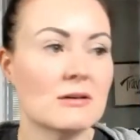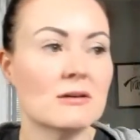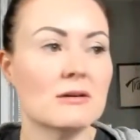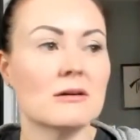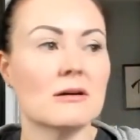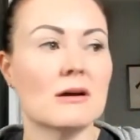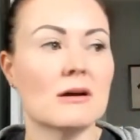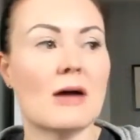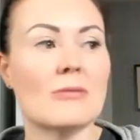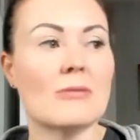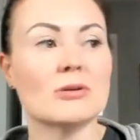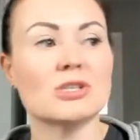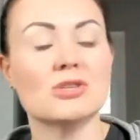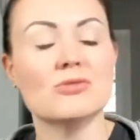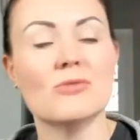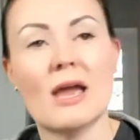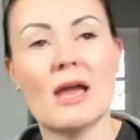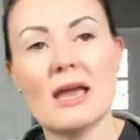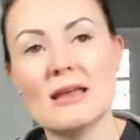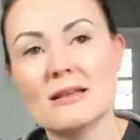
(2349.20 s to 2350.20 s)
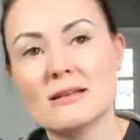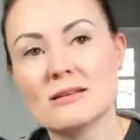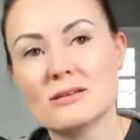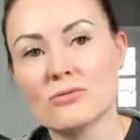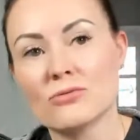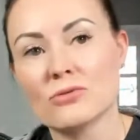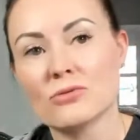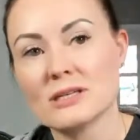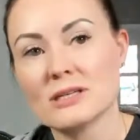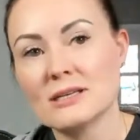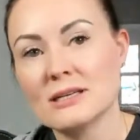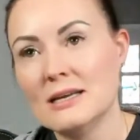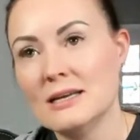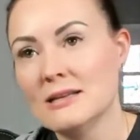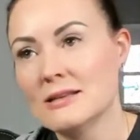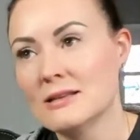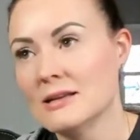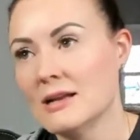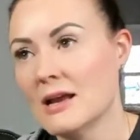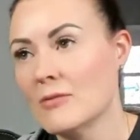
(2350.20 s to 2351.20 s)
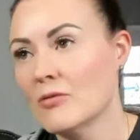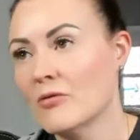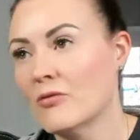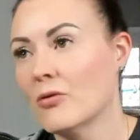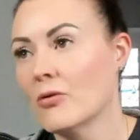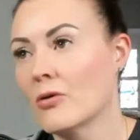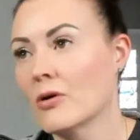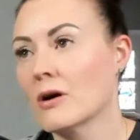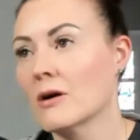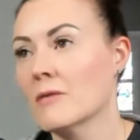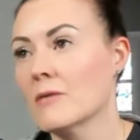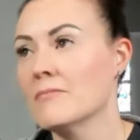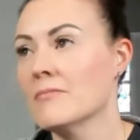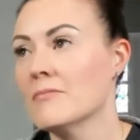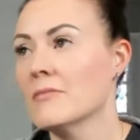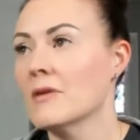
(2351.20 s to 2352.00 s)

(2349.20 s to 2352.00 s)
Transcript: how much you ate or didn't eat the day before.